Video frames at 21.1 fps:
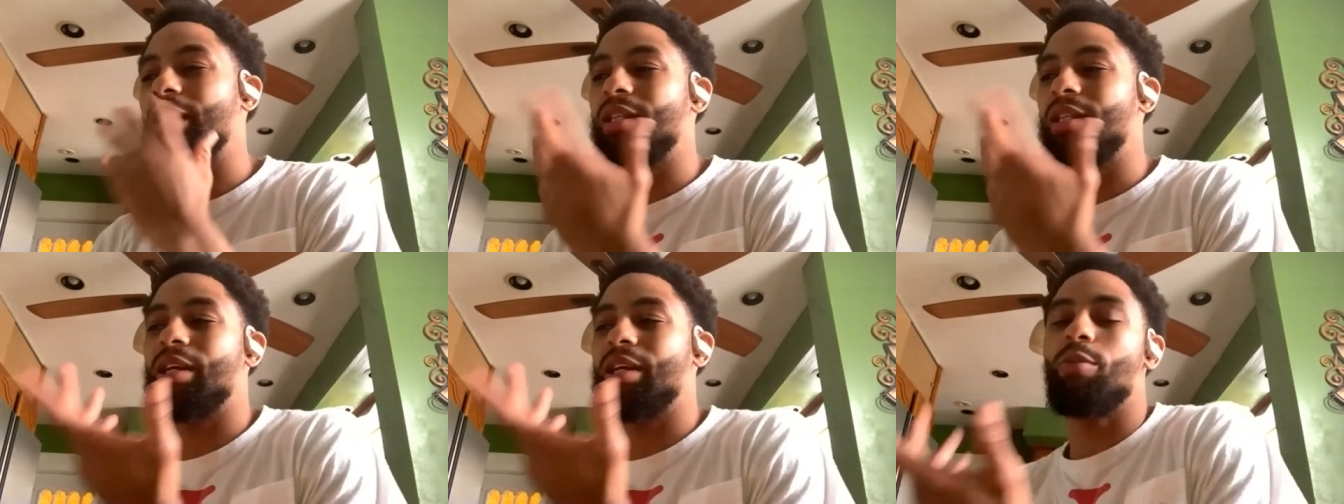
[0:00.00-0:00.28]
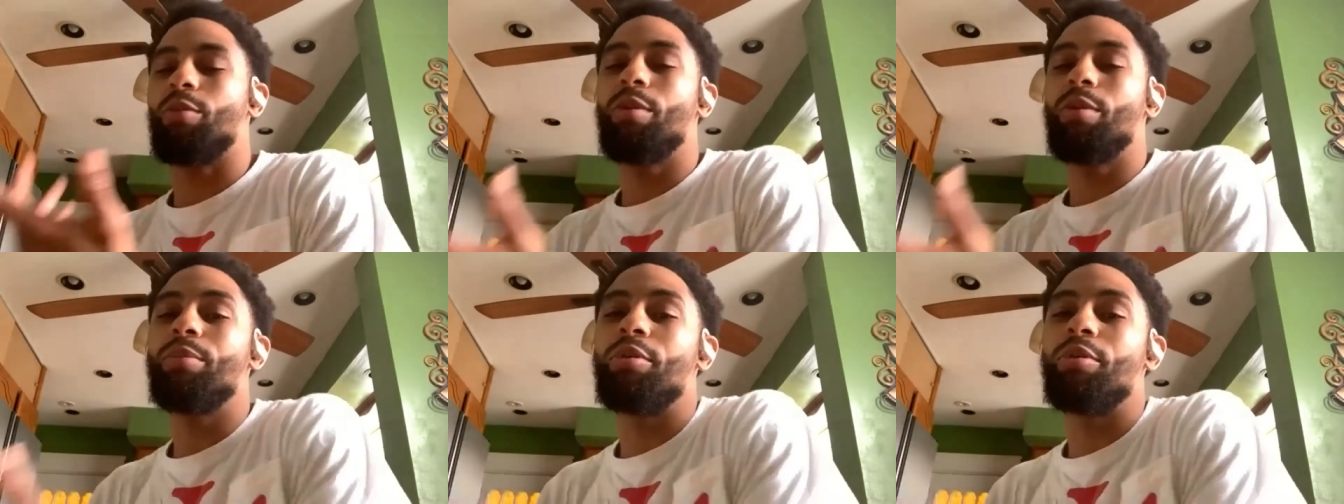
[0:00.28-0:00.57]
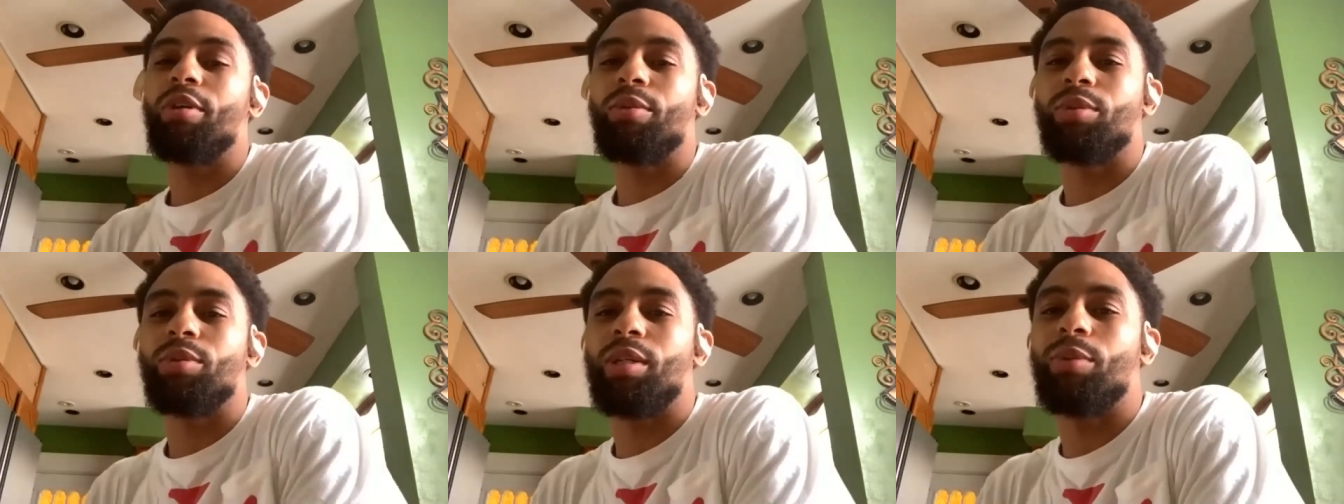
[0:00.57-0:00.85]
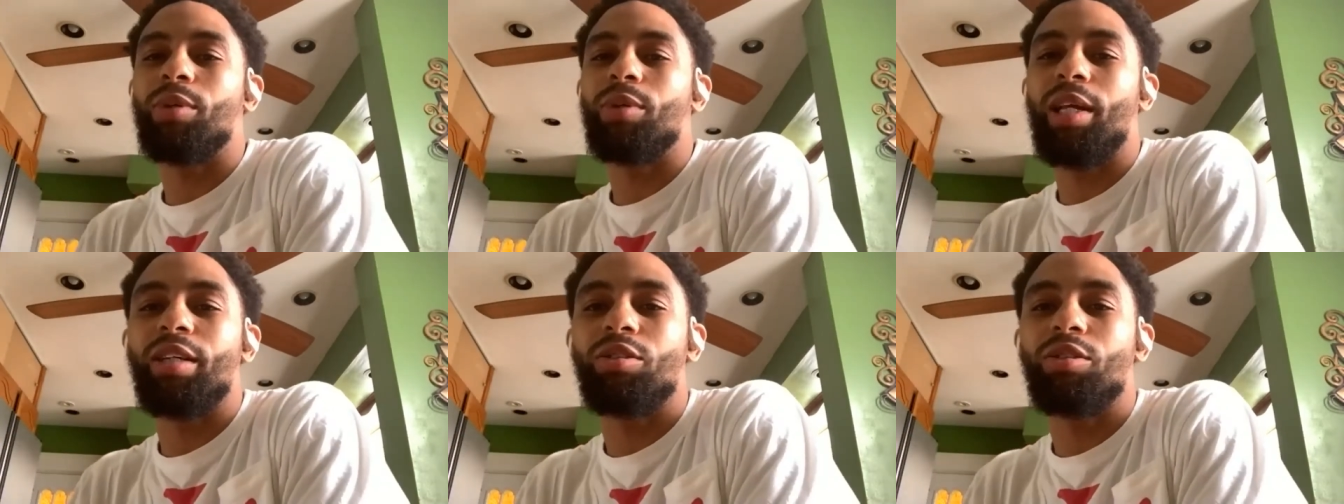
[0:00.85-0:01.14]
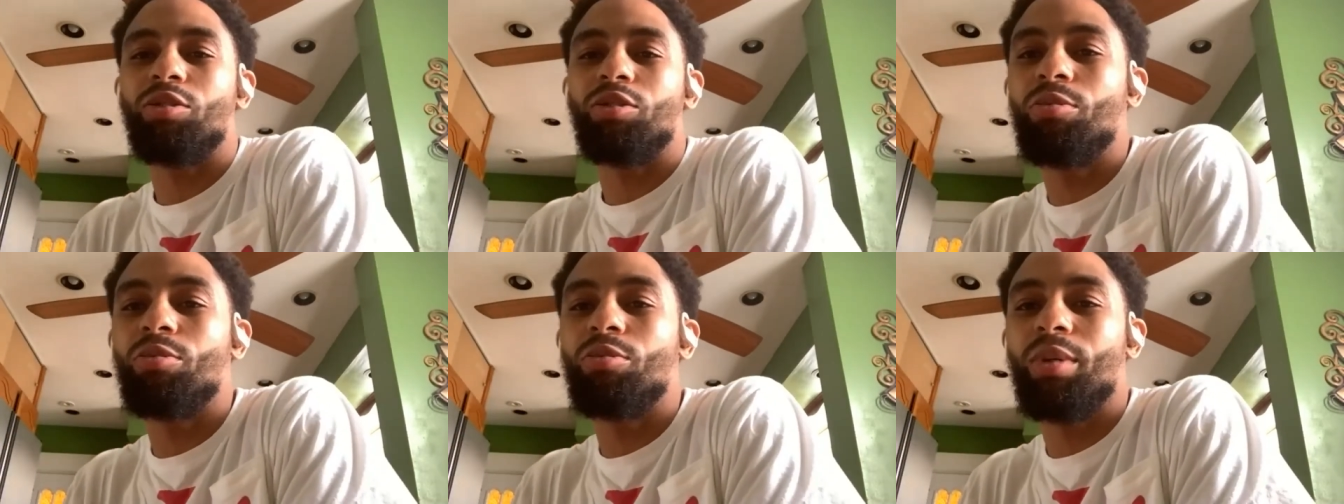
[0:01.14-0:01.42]
I think at one point they were like
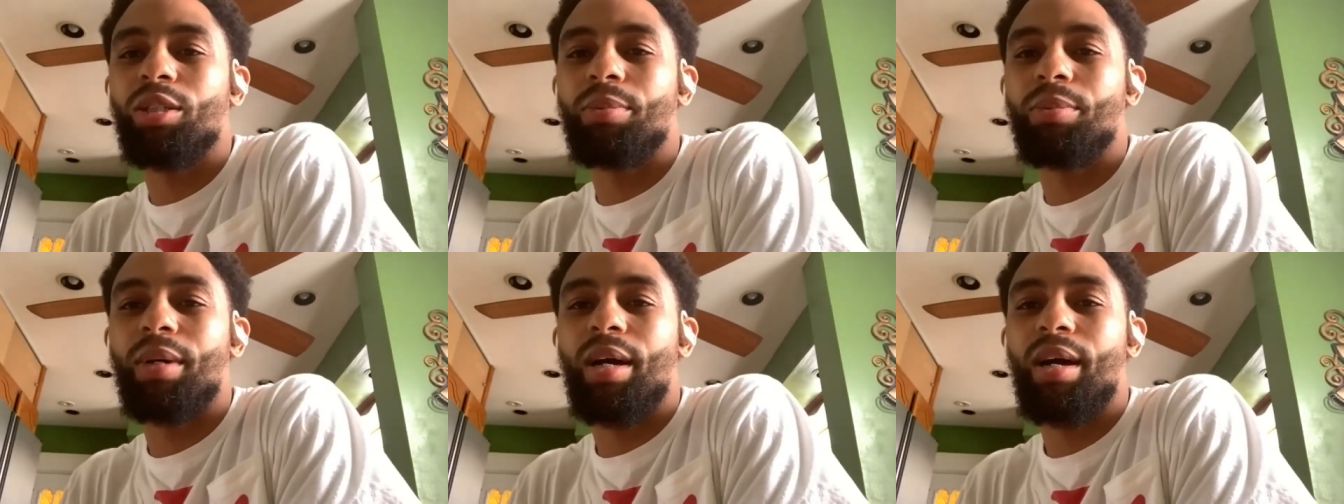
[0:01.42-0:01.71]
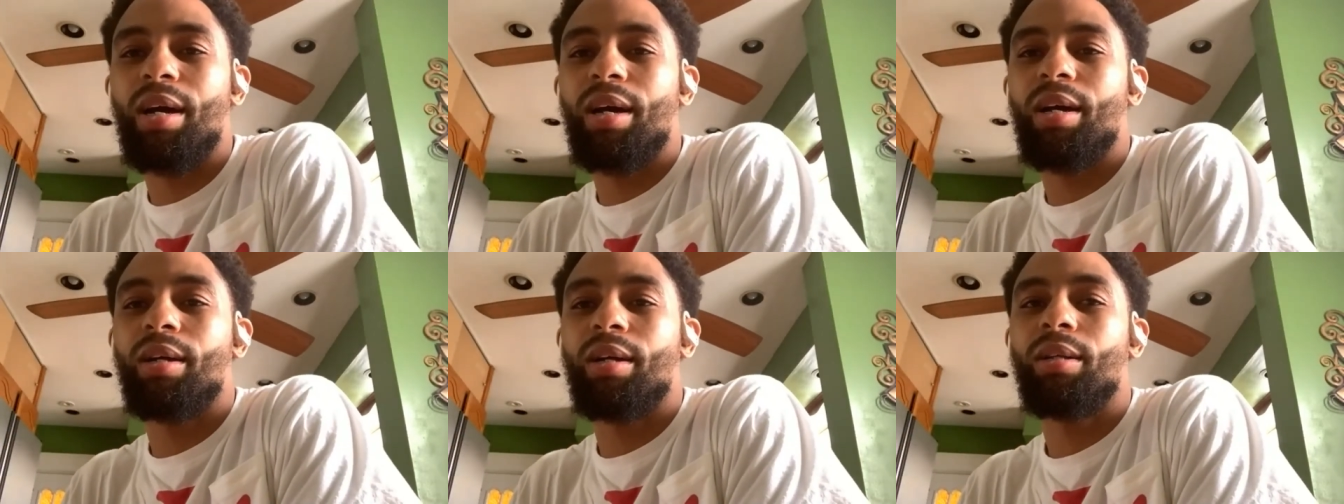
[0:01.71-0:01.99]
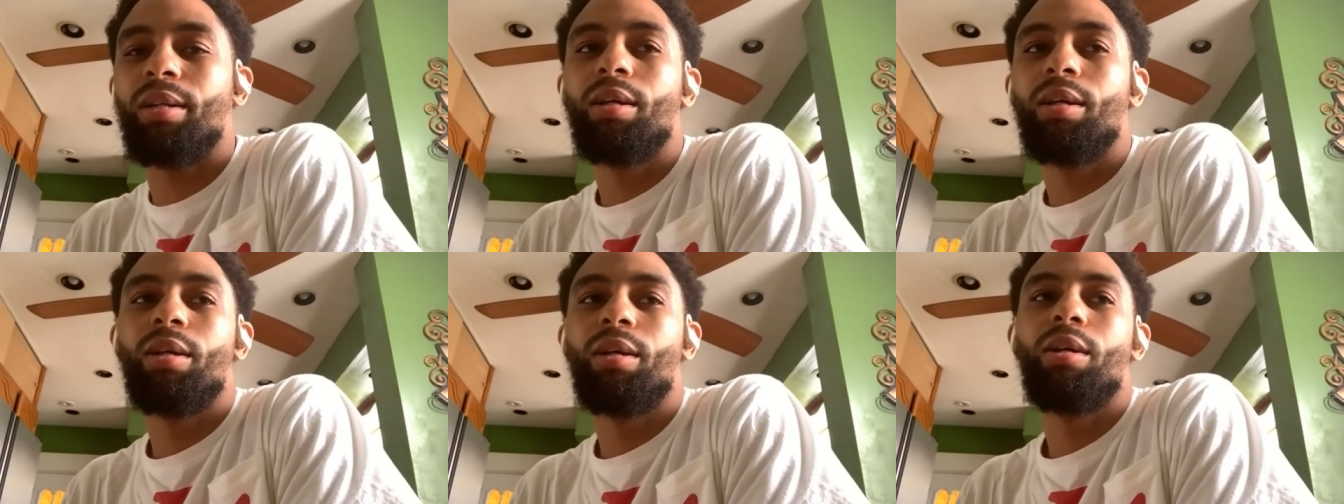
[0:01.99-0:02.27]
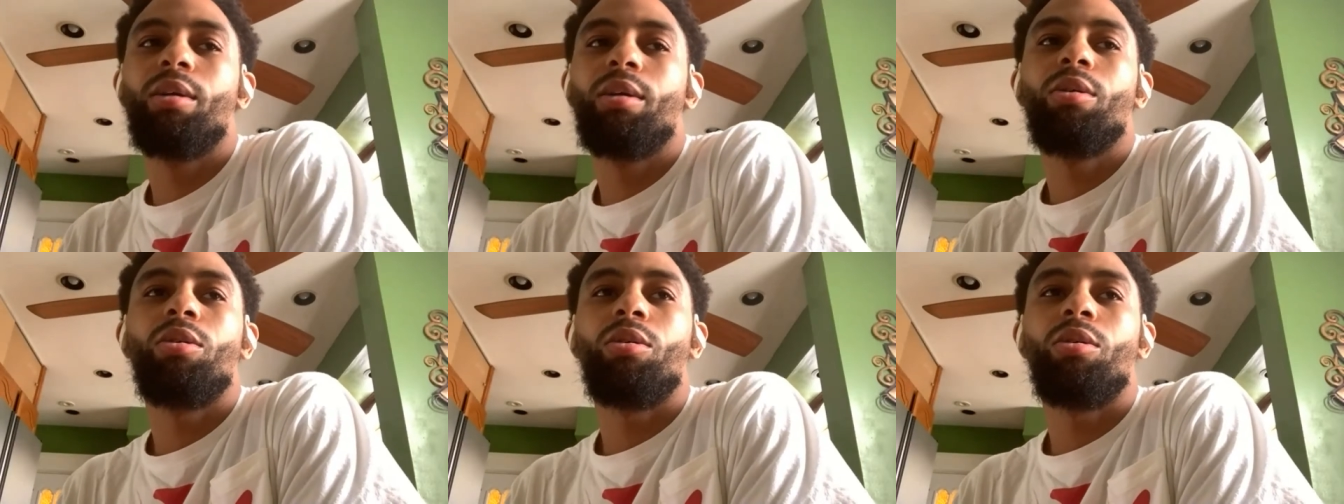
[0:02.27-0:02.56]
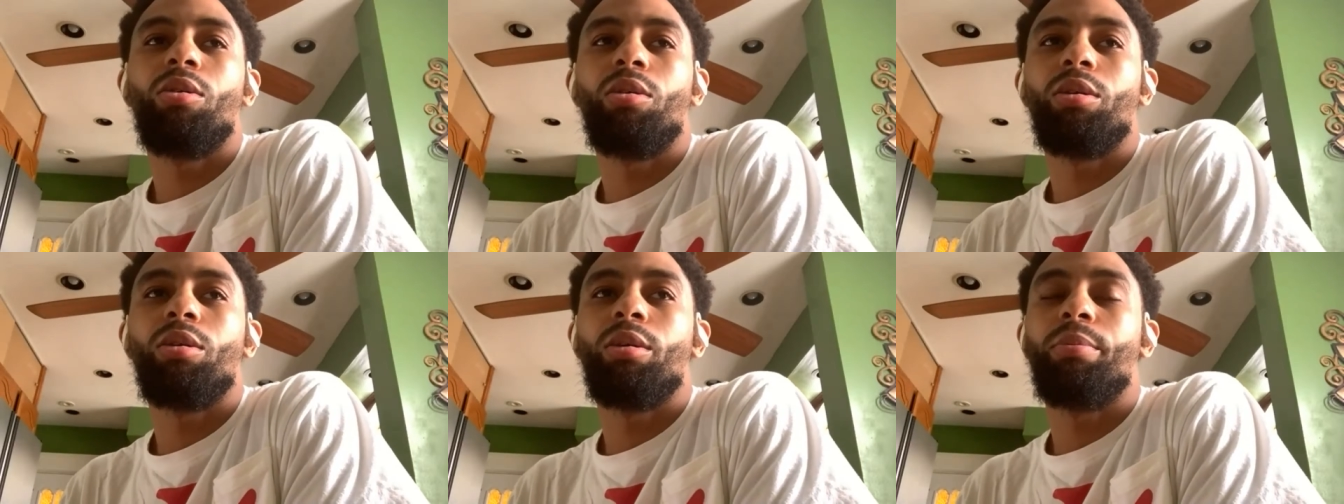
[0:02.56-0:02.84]
2 months behind
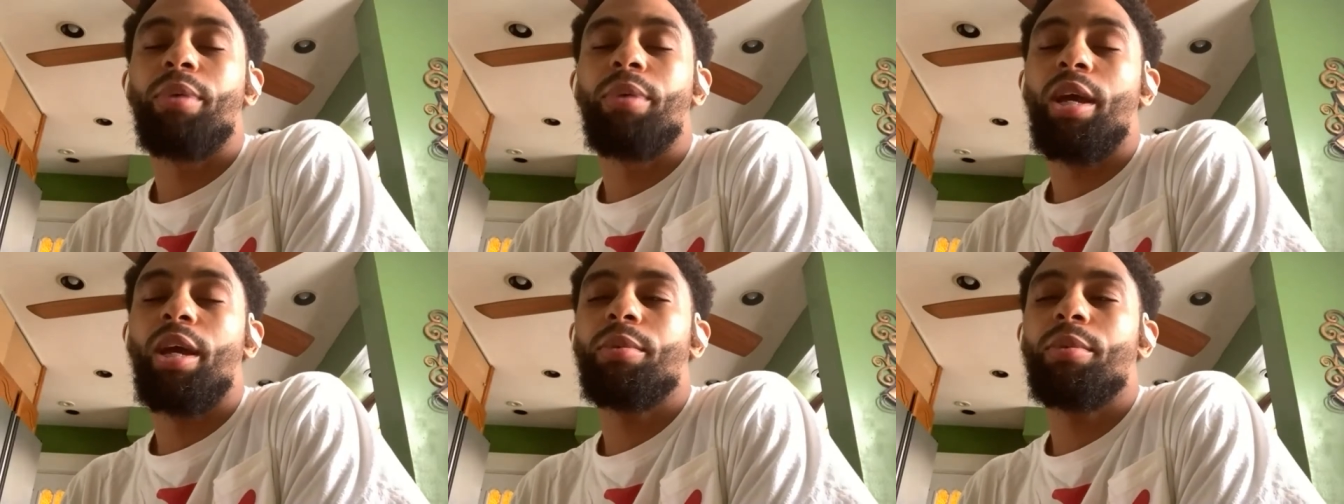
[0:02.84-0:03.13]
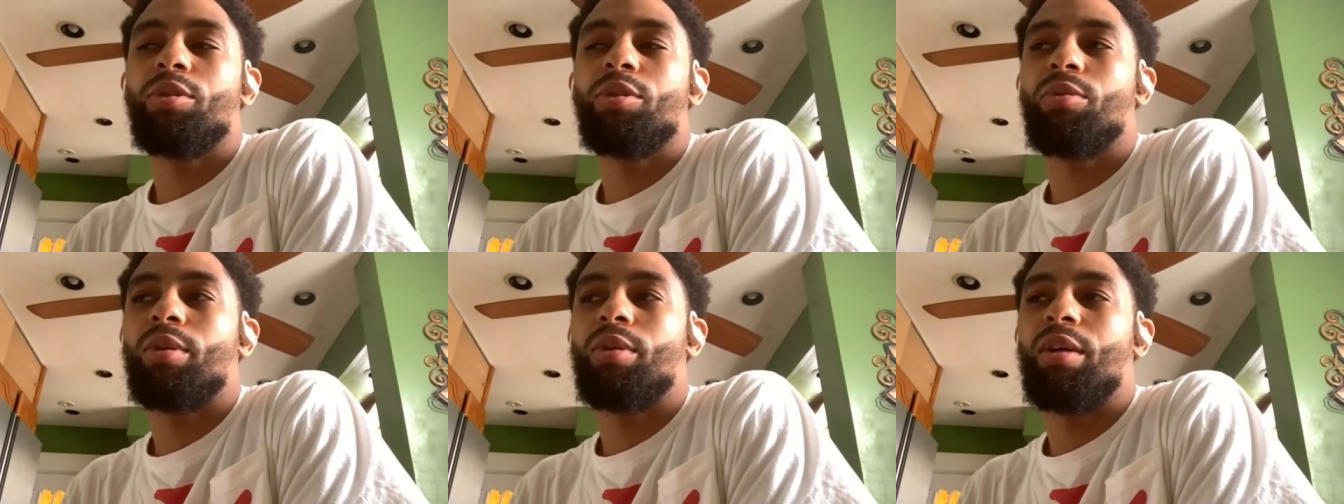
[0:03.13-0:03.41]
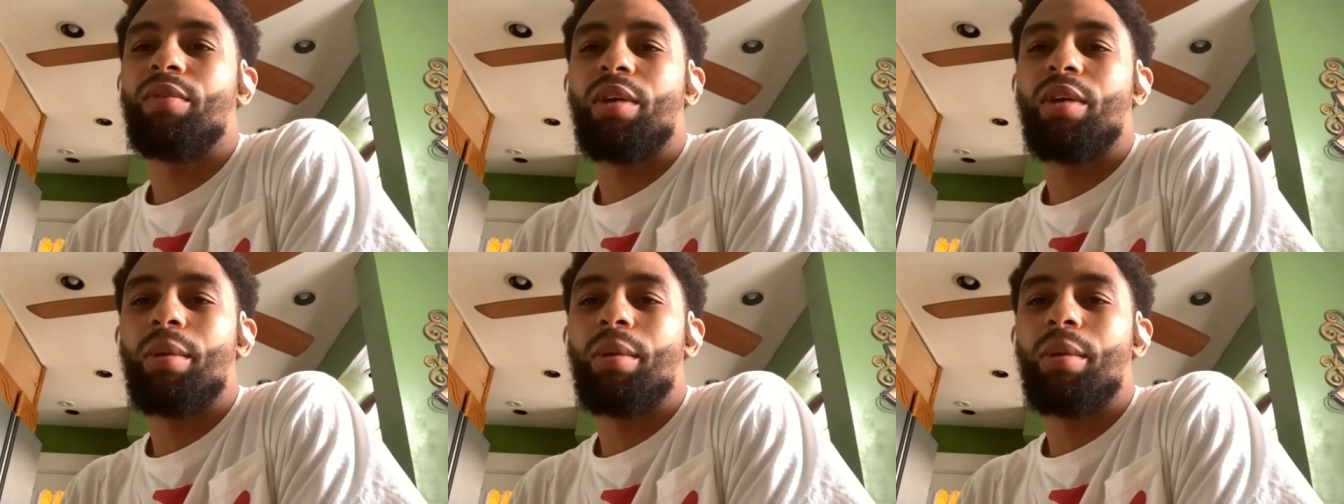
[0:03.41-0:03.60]
on the payments or whatever.